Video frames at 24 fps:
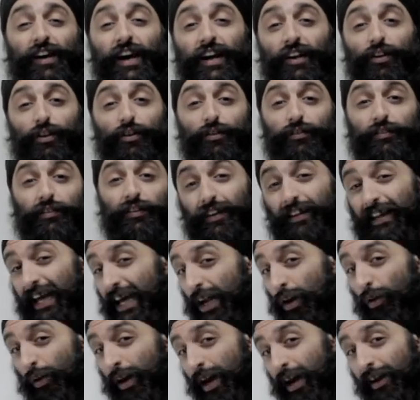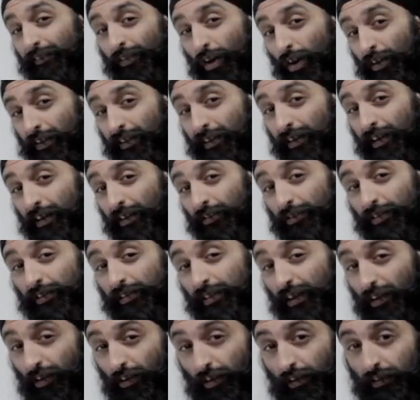are adults. They don't have all the answers
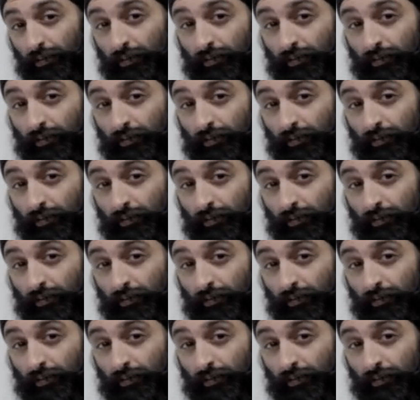either.